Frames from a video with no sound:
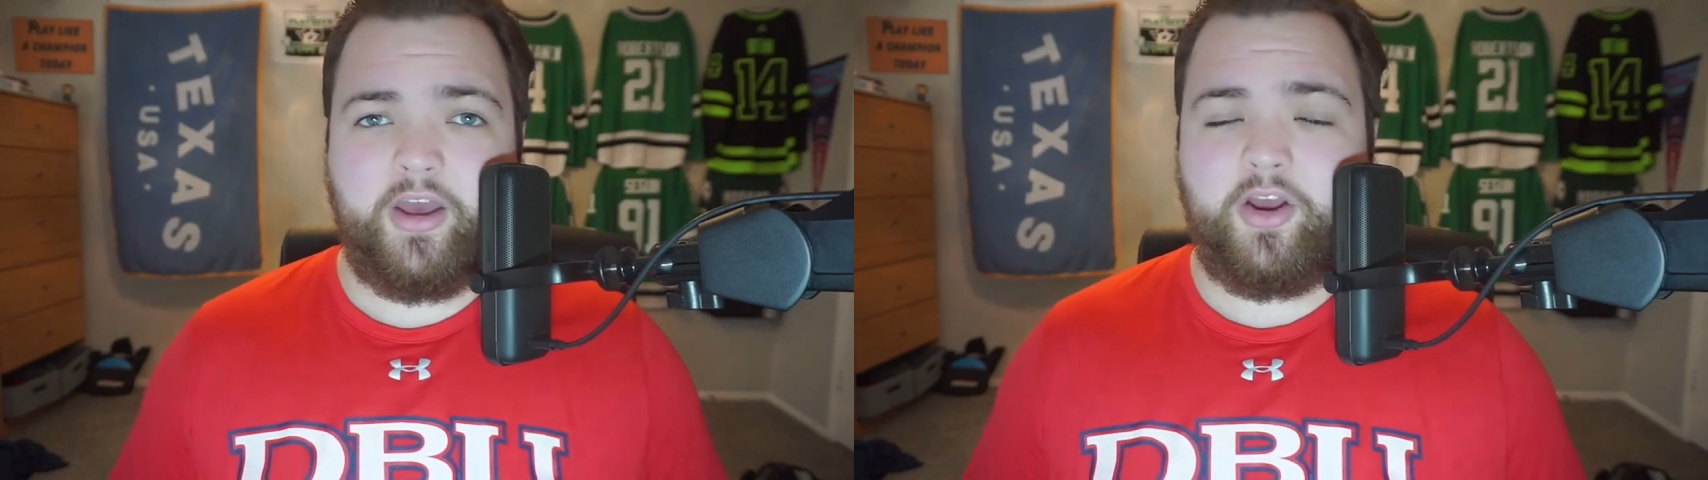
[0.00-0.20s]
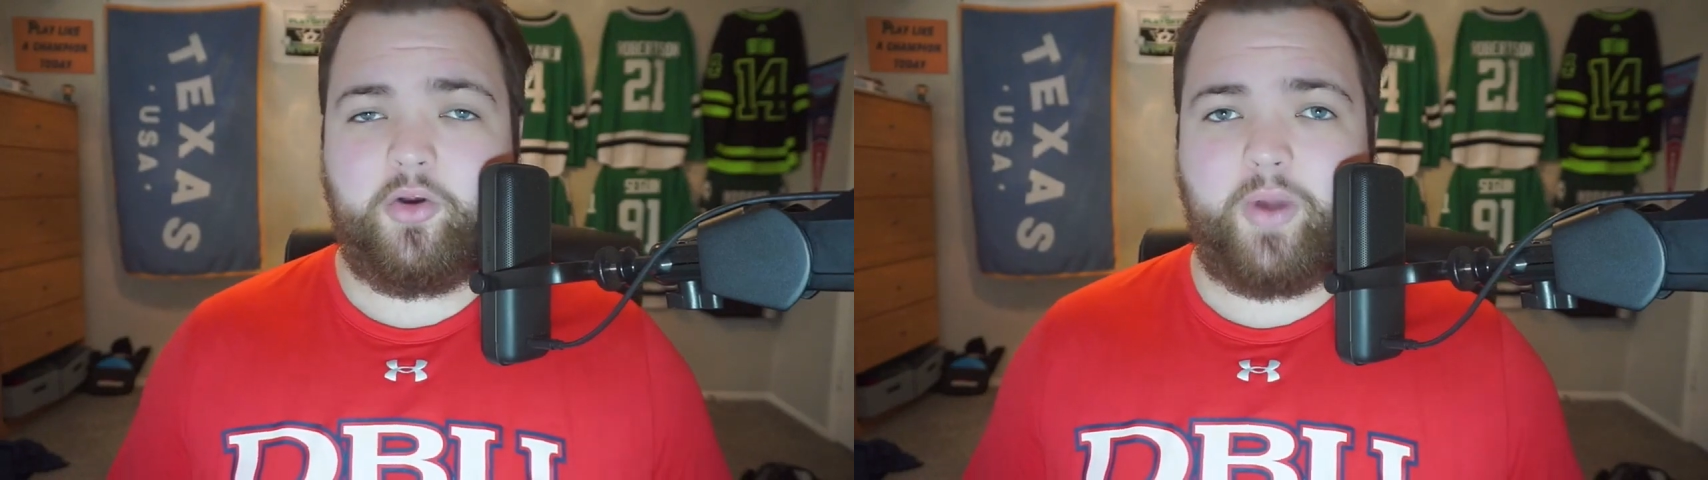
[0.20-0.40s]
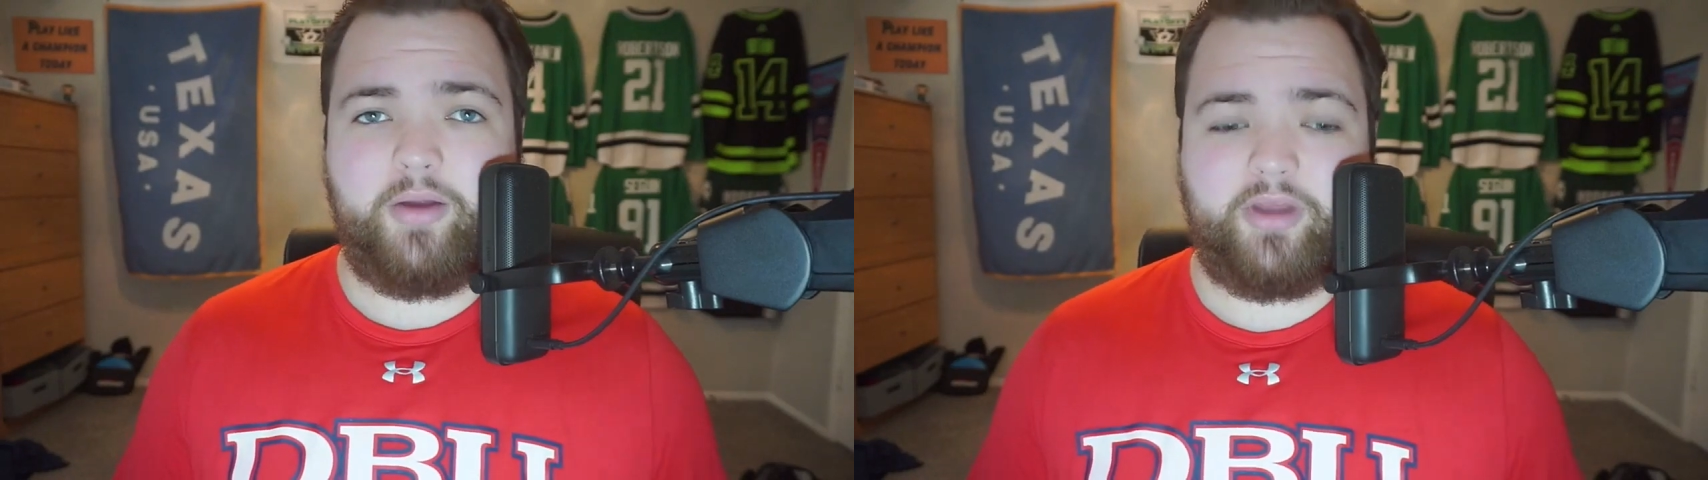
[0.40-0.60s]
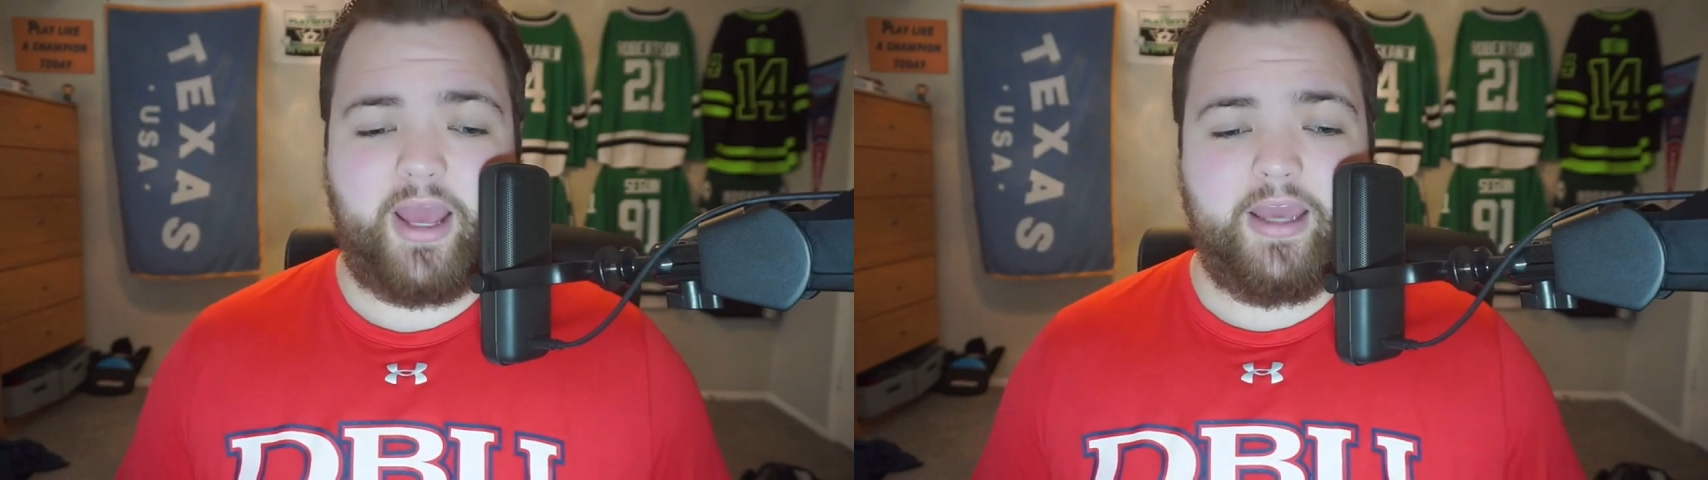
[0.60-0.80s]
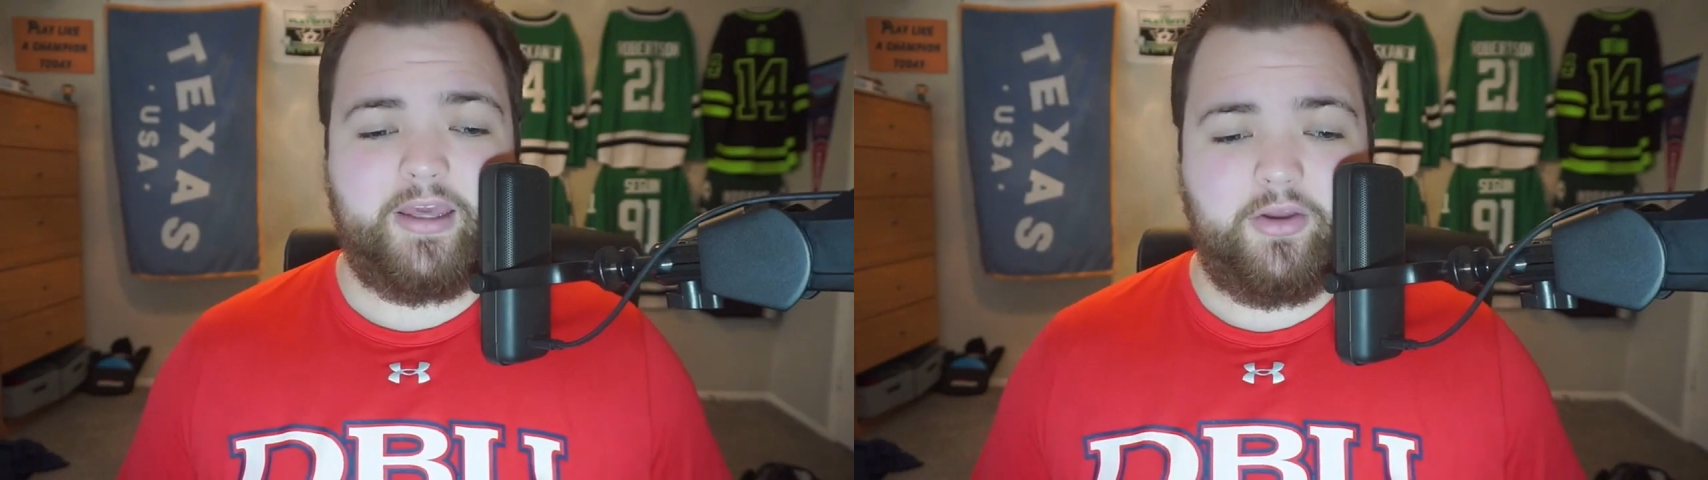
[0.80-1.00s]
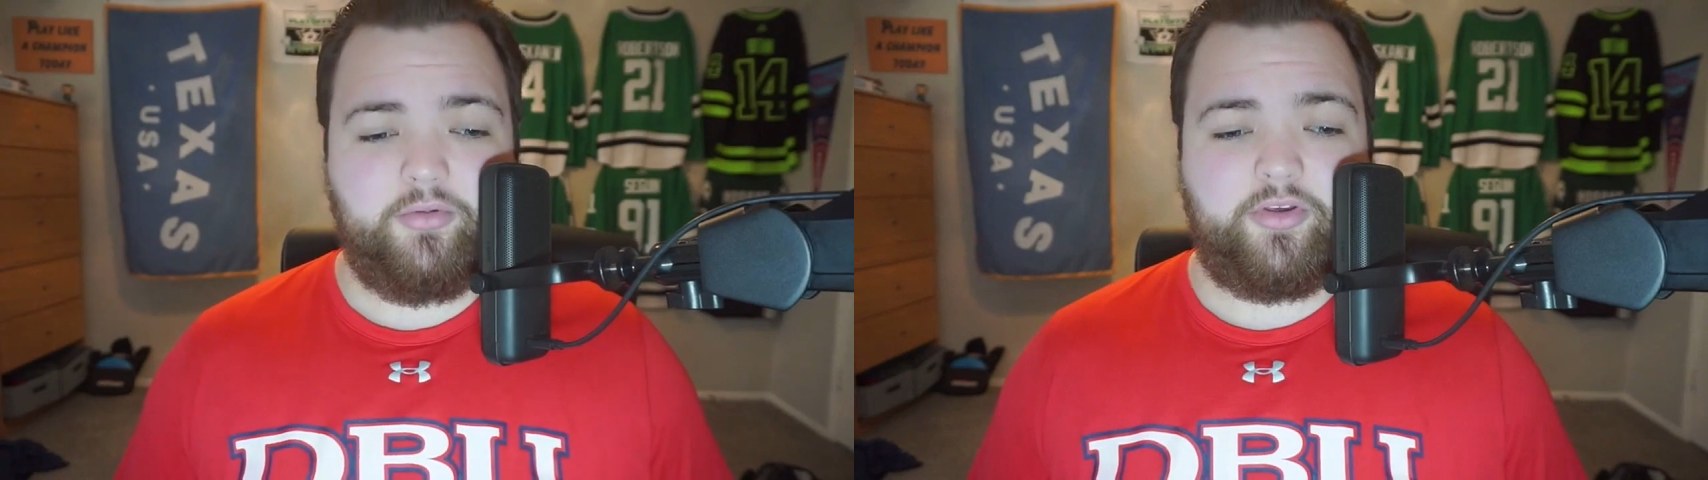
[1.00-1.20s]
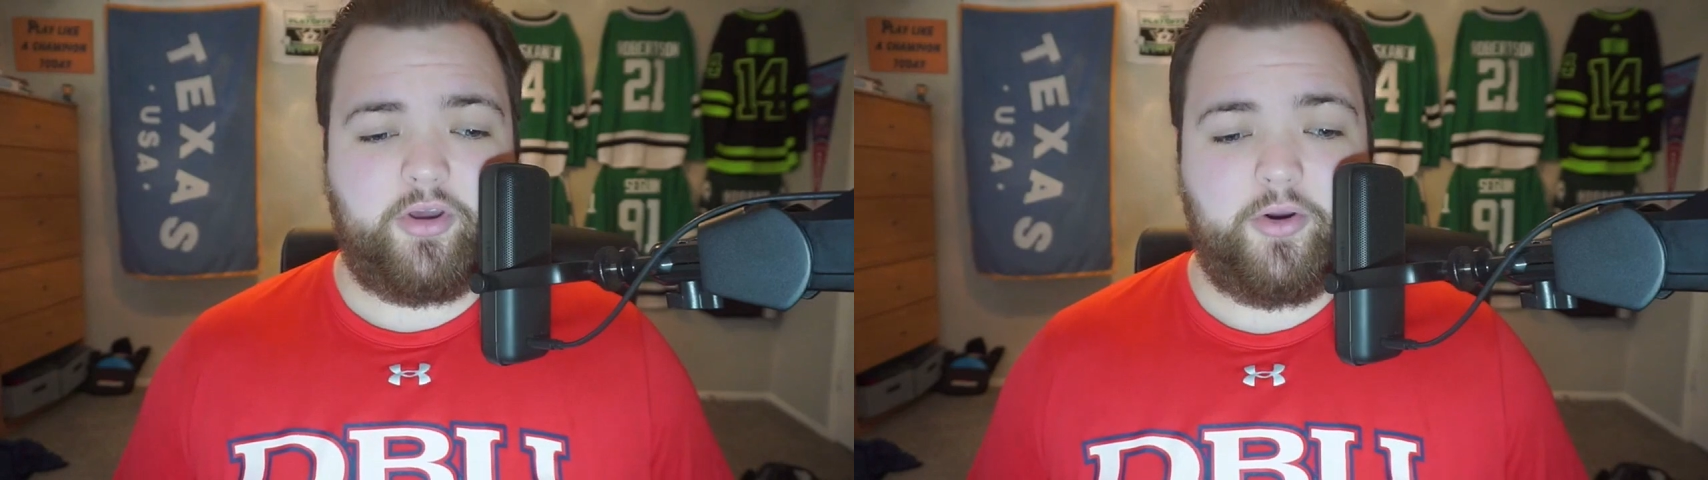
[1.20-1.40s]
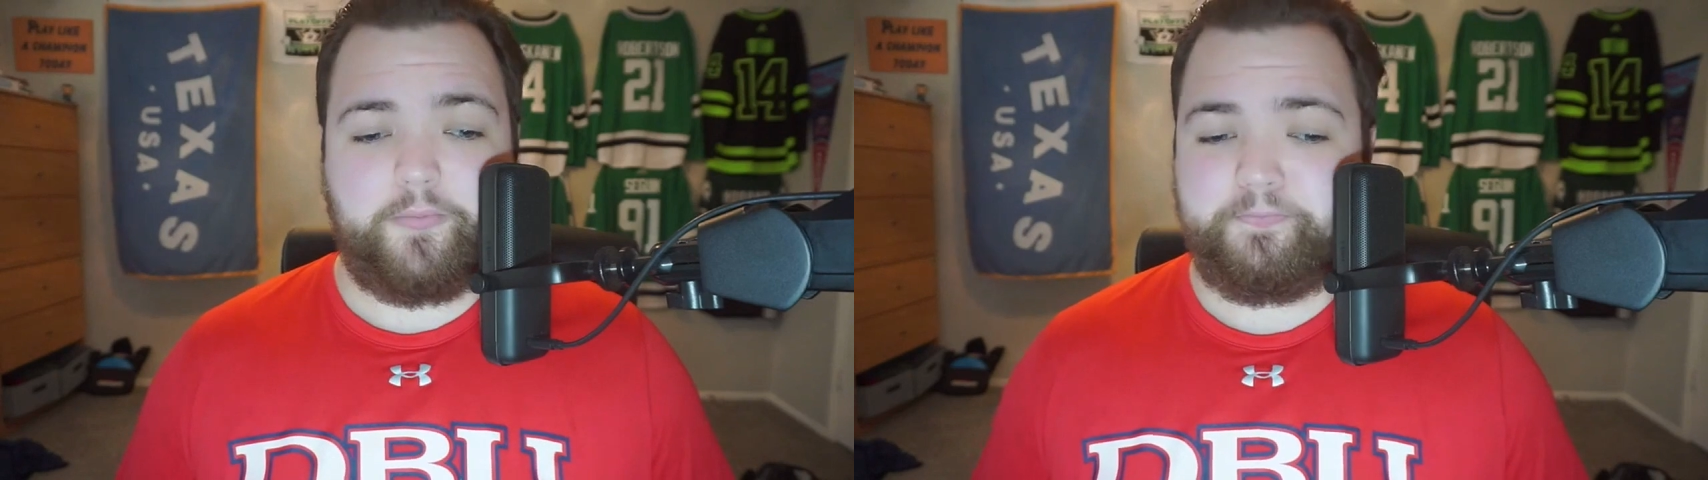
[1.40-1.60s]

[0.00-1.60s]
around eight years ago.